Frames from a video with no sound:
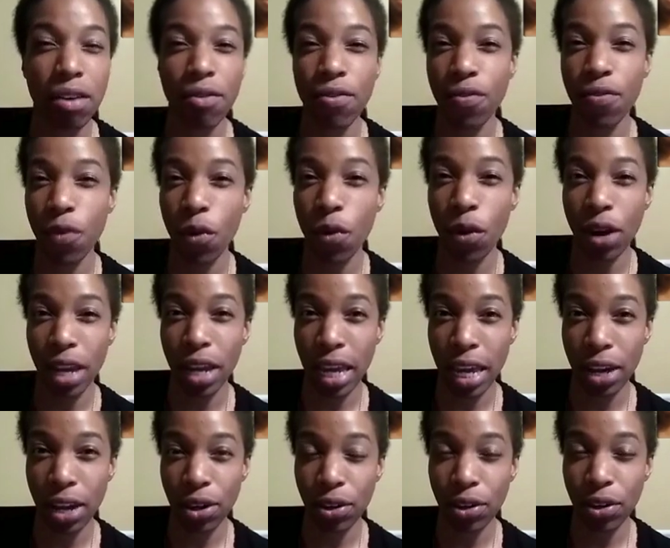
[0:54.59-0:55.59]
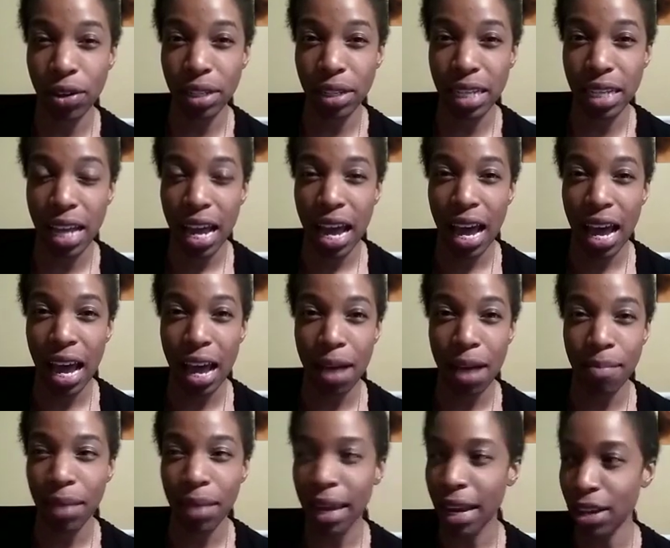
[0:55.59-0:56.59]
4 years.
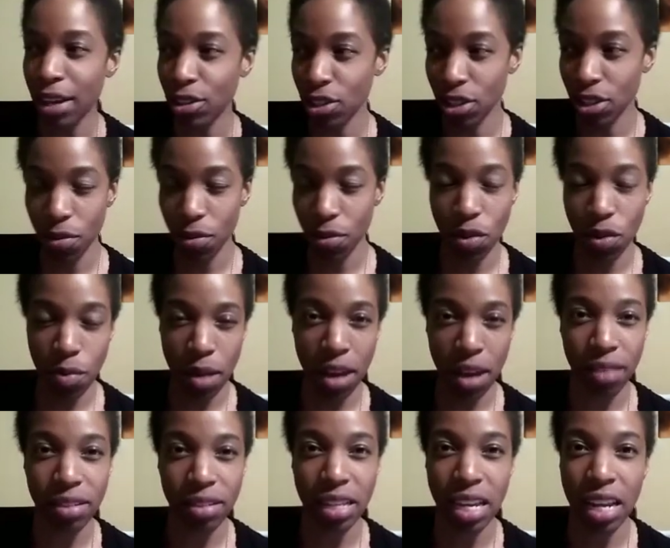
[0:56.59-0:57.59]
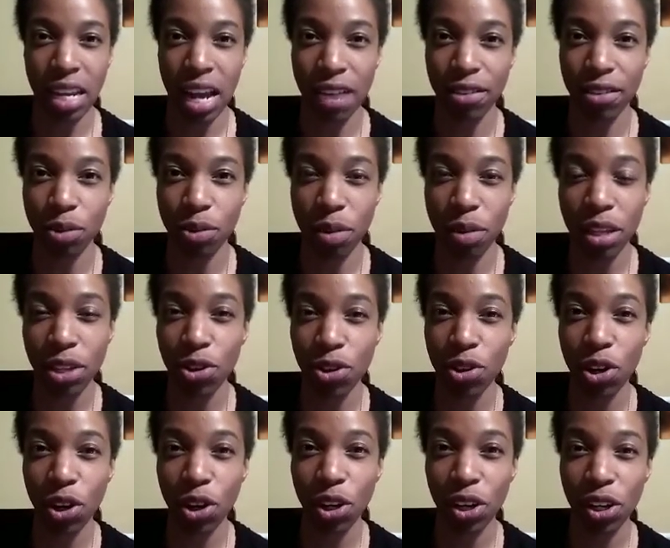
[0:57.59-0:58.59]
And as some of you may have seen, I have a sweet little
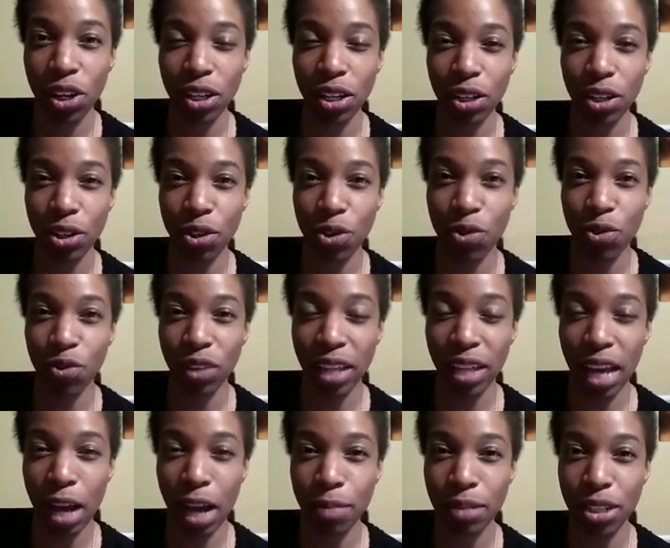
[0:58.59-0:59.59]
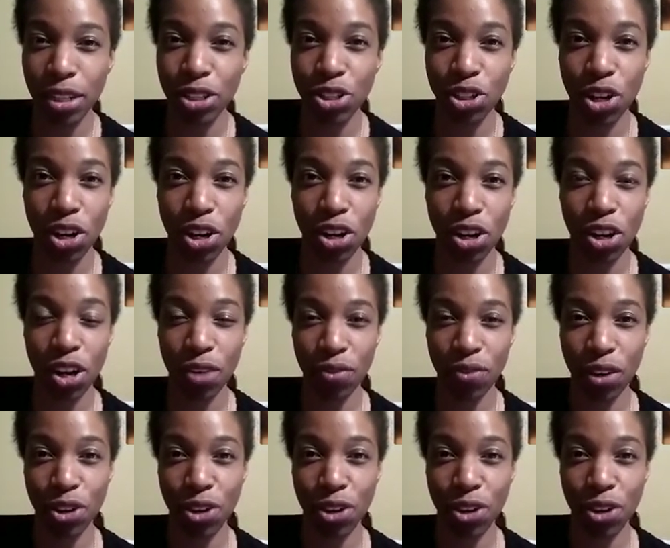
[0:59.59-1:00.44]
girl who really helped us start off our